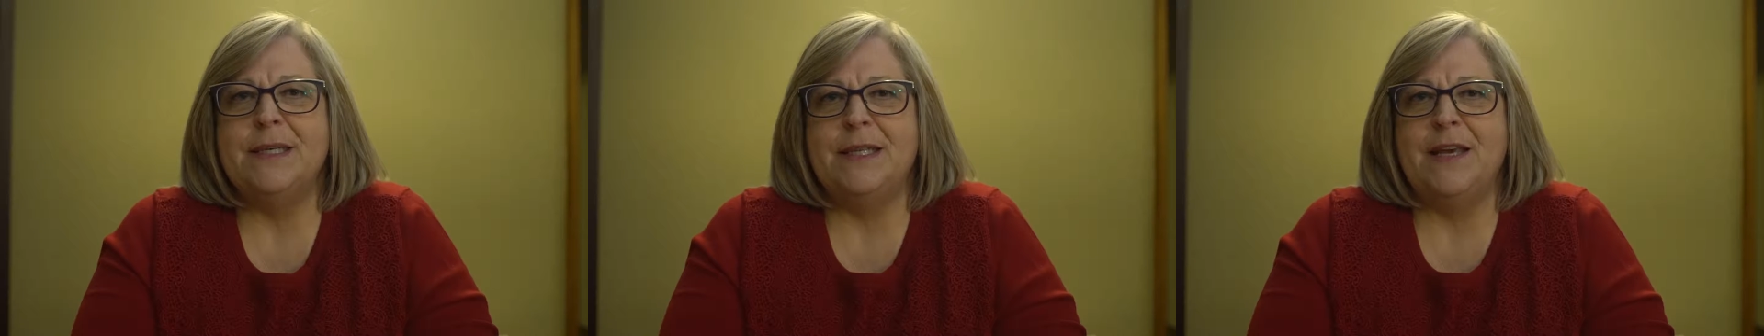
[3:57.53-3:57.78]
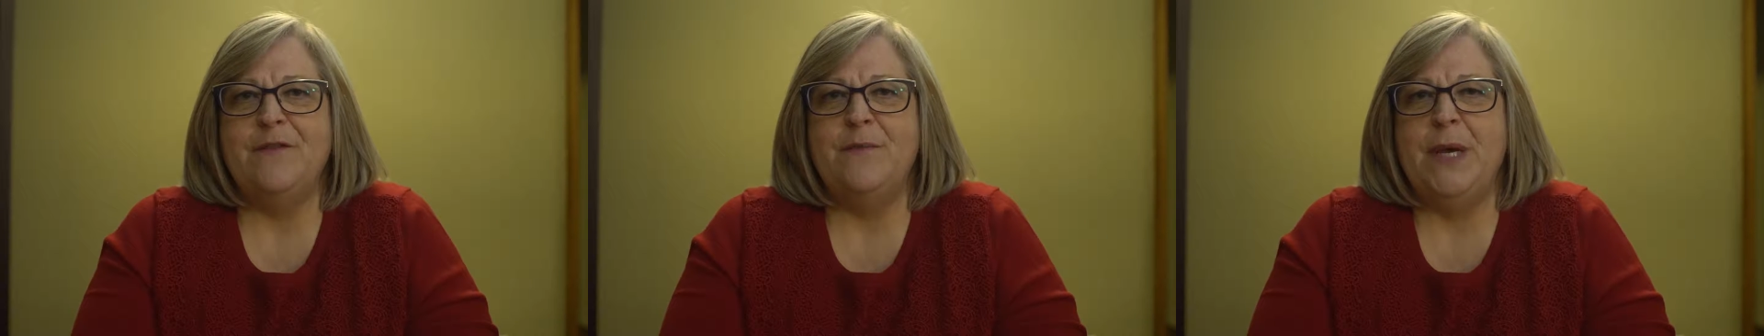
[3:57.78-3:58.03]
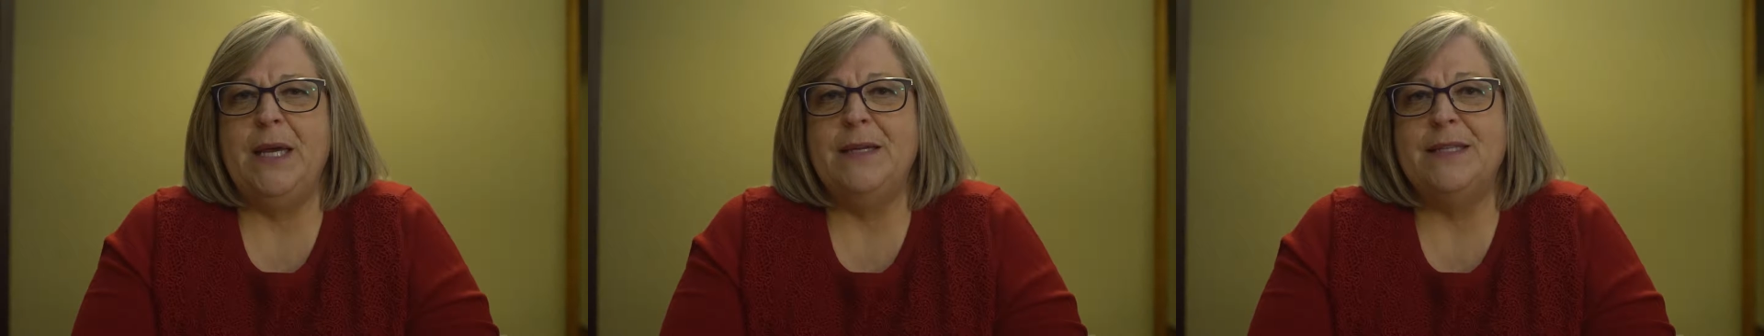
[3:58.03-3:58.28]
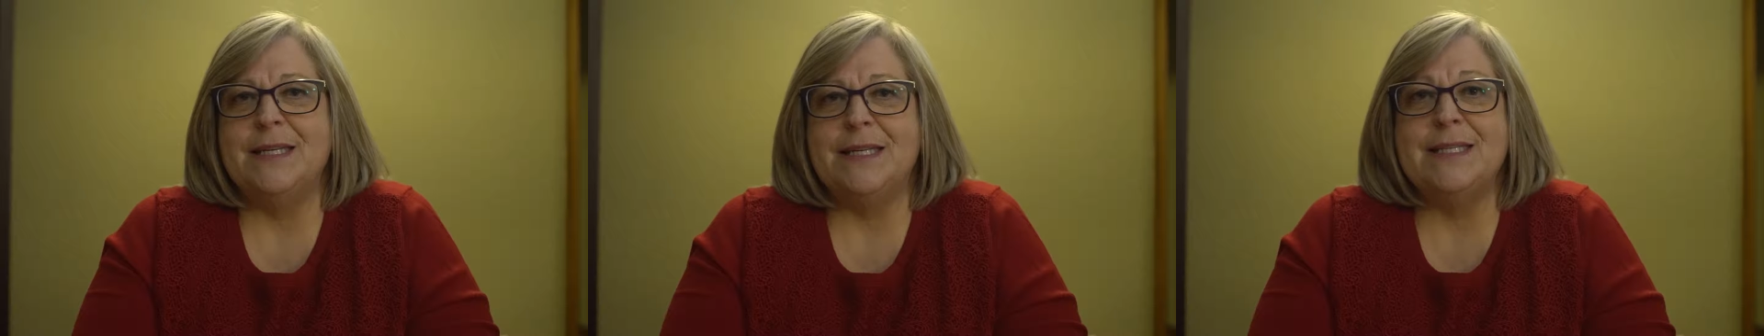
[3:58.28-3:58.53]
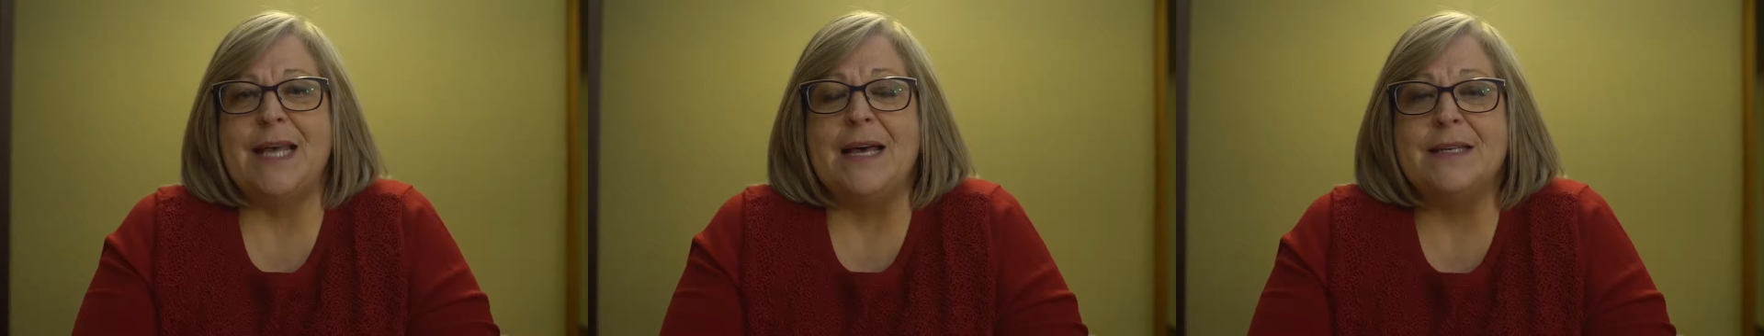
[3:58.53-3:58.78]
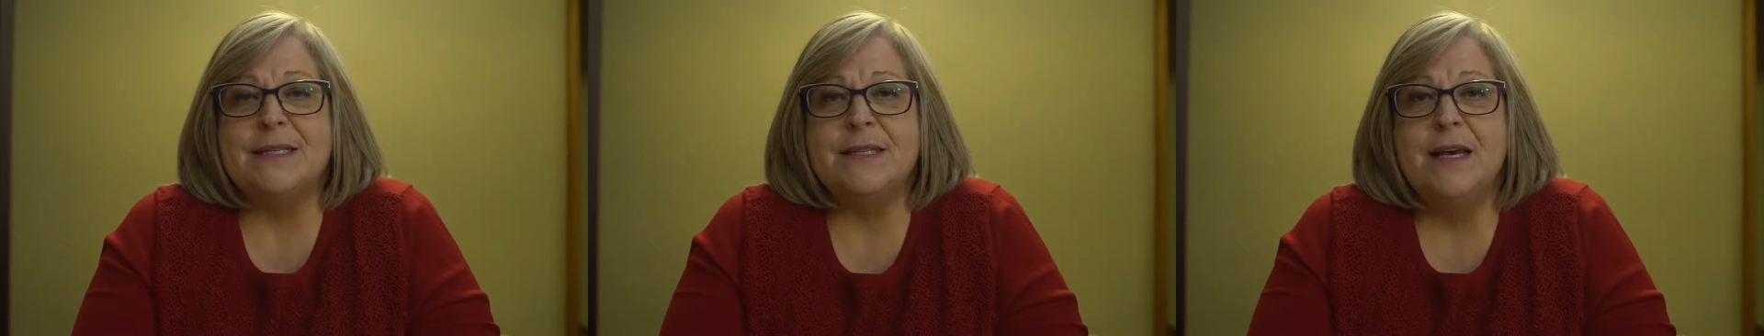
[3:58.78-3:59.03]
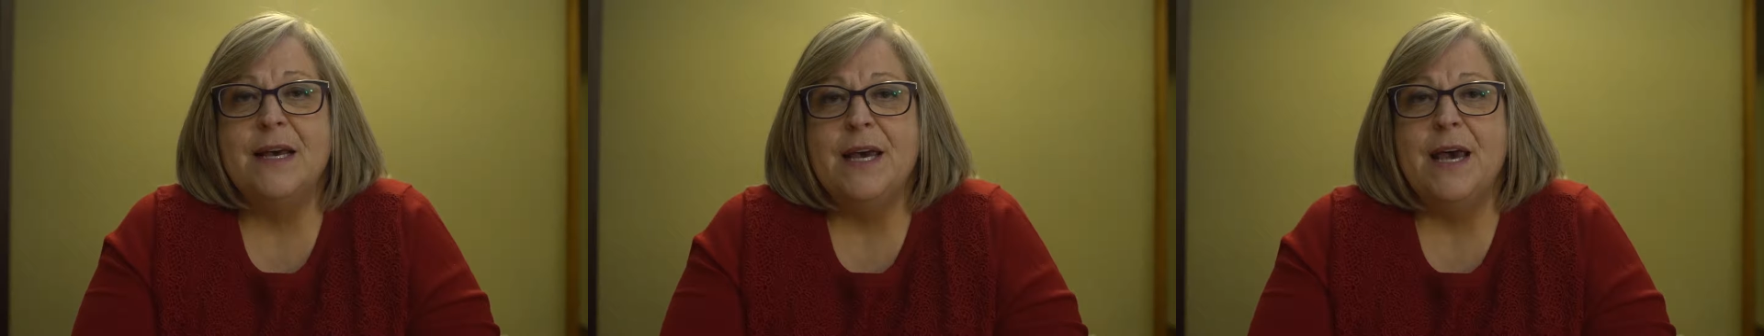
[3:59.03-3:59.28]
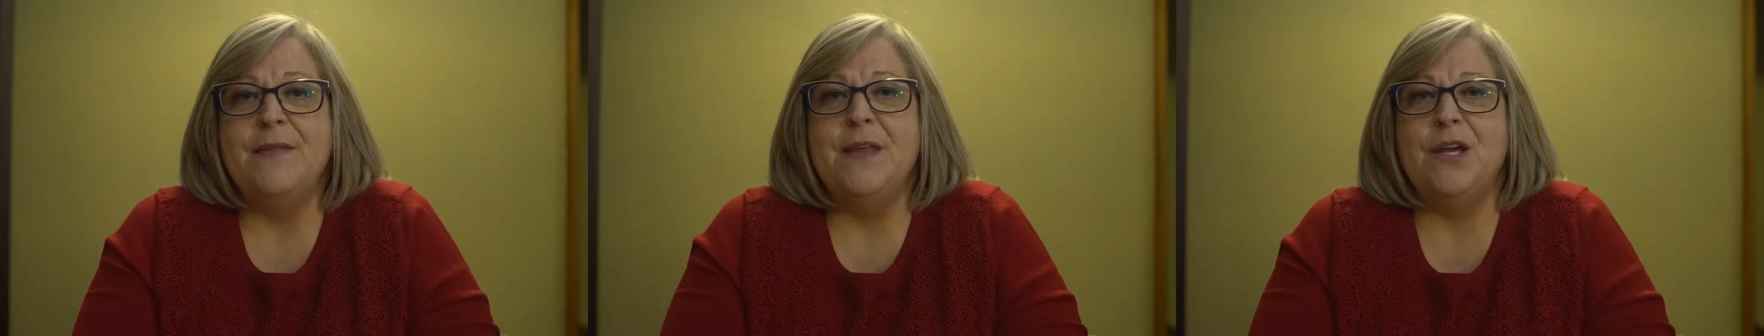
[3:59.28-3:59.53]
that they've made success
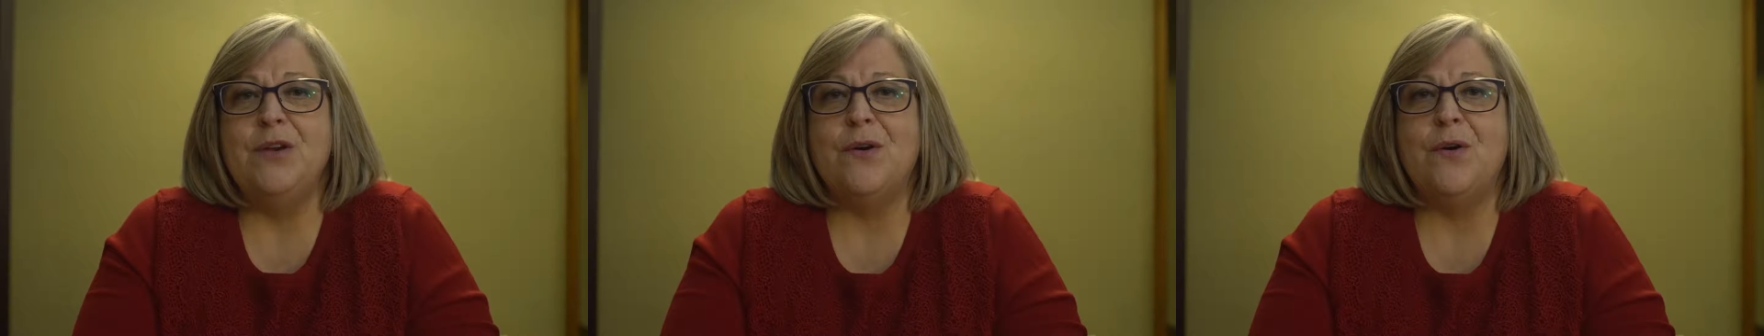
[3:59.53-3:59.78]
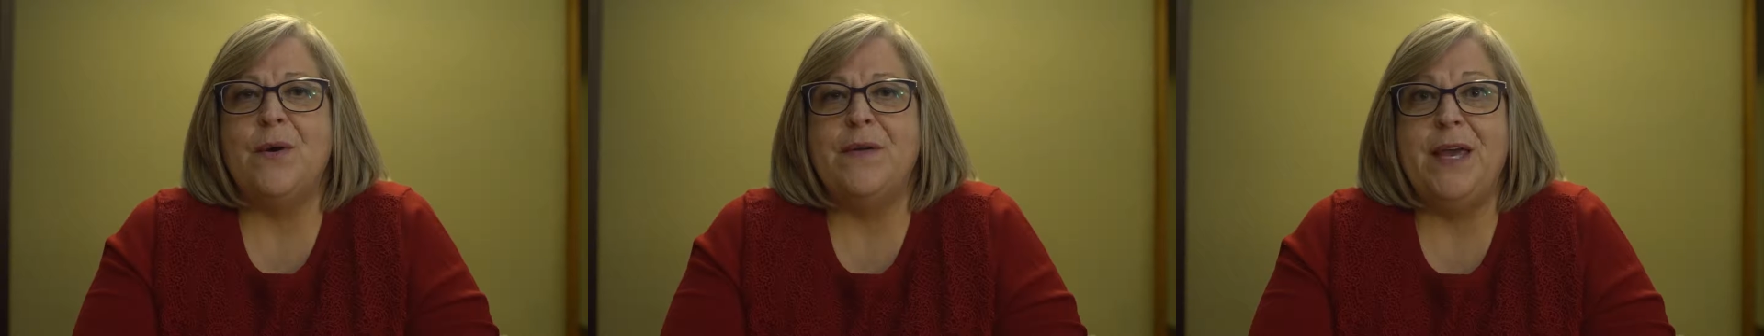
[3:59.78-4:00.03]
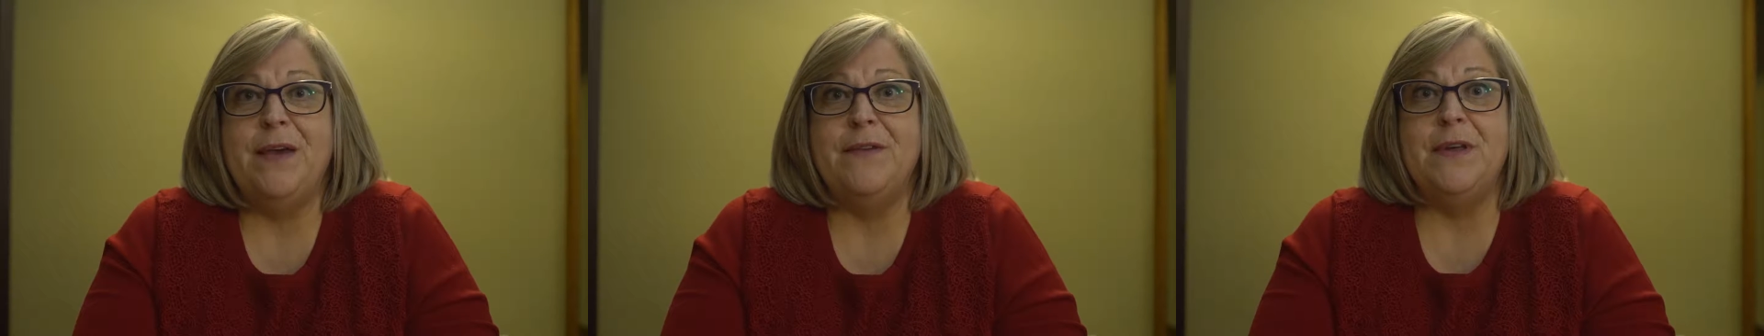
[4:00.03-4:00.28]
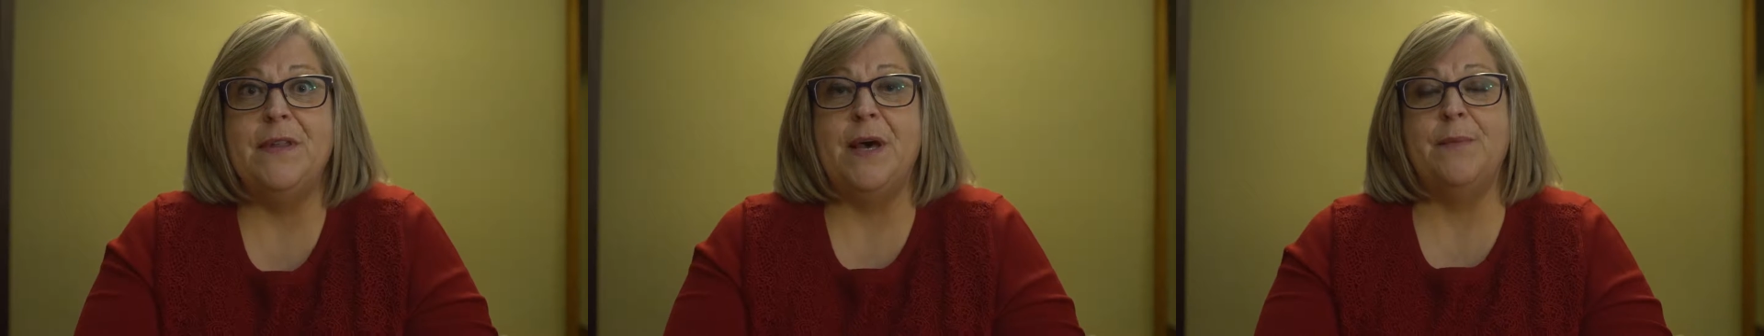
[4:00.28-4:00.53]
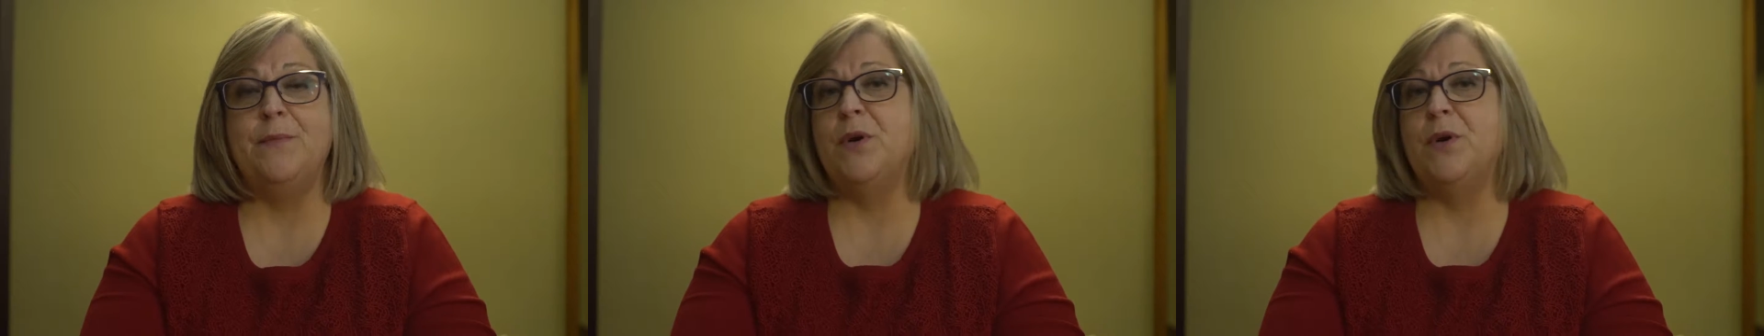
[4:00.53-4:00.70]
and that you're giving them,